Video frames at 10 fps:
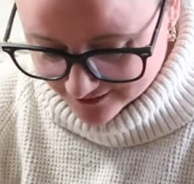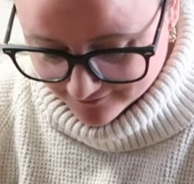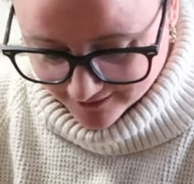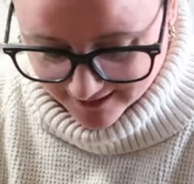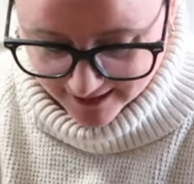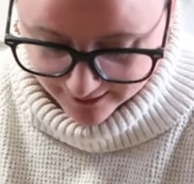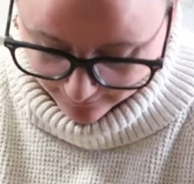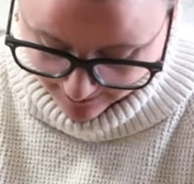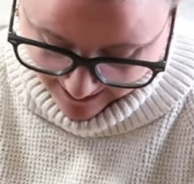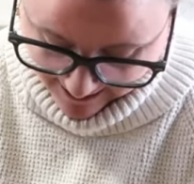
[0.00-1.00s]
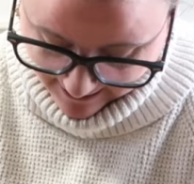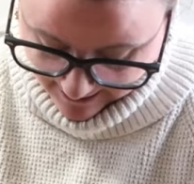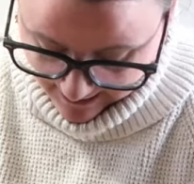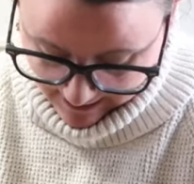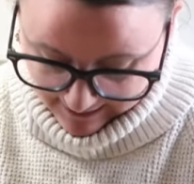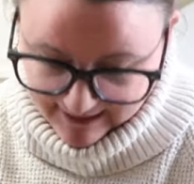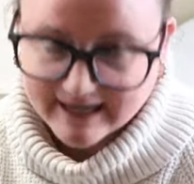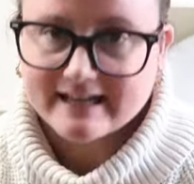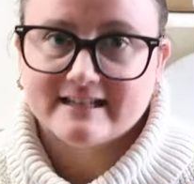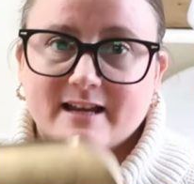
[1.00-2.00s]
just really cute and the
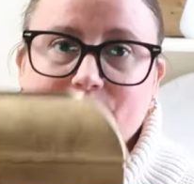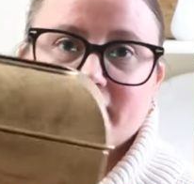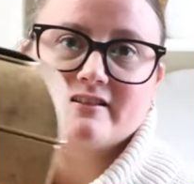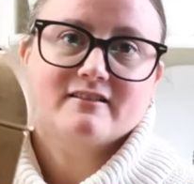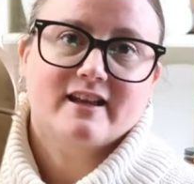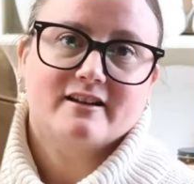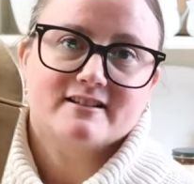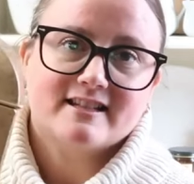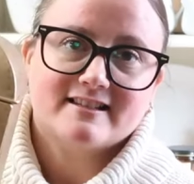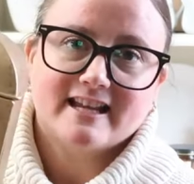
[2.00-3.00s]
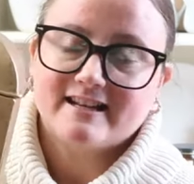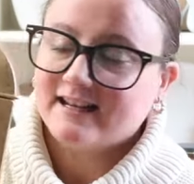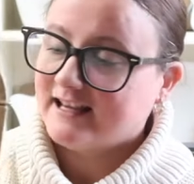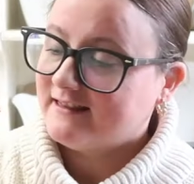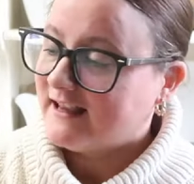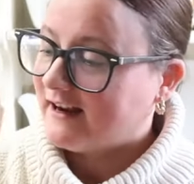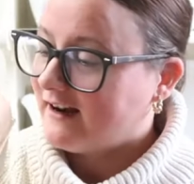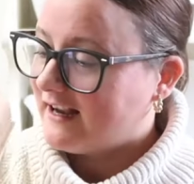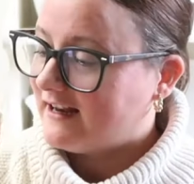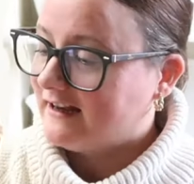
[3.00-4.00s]
kids can put their letters to Santa in
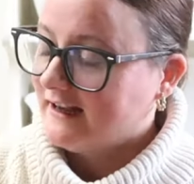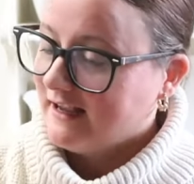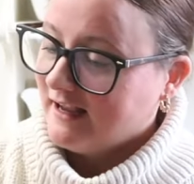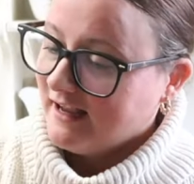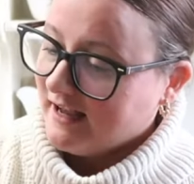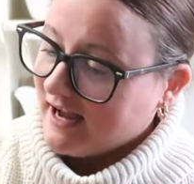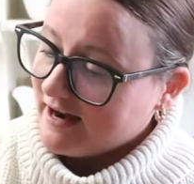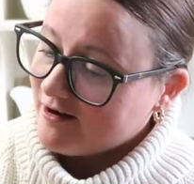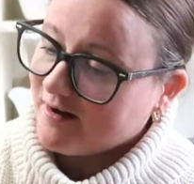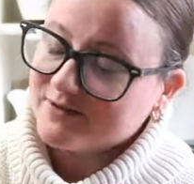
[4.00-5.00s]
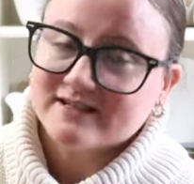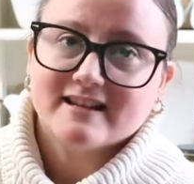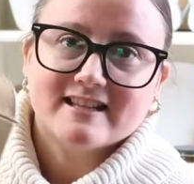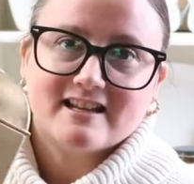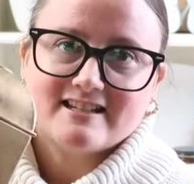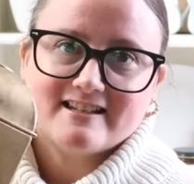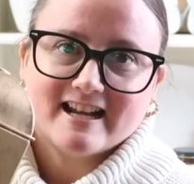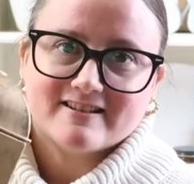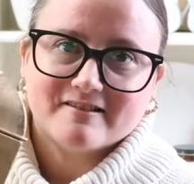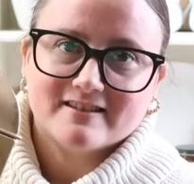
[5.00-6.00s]
there and I don't know, I'm just excited to
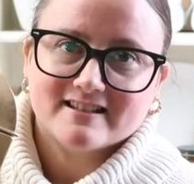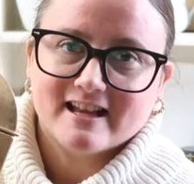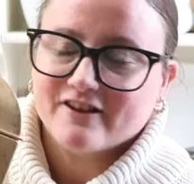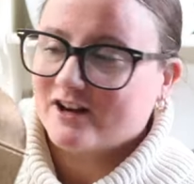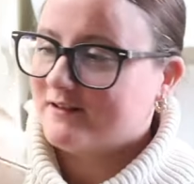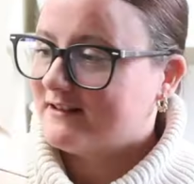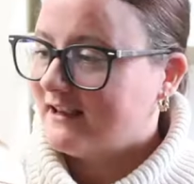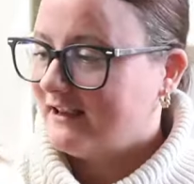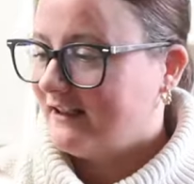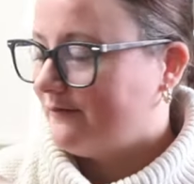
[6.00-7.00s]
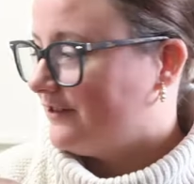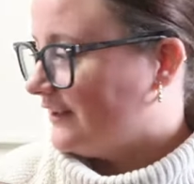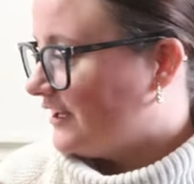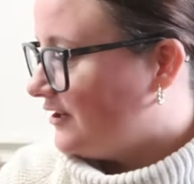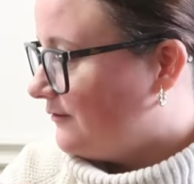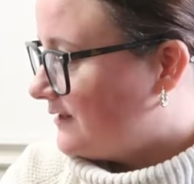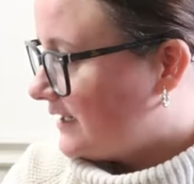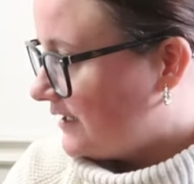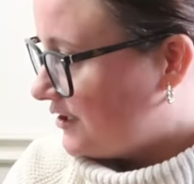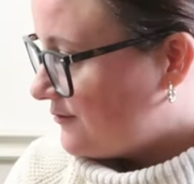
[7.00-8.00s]
decorate with this. I thought it was really cute
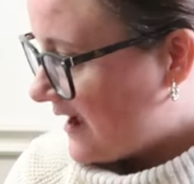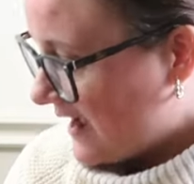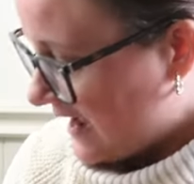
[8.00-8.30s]
to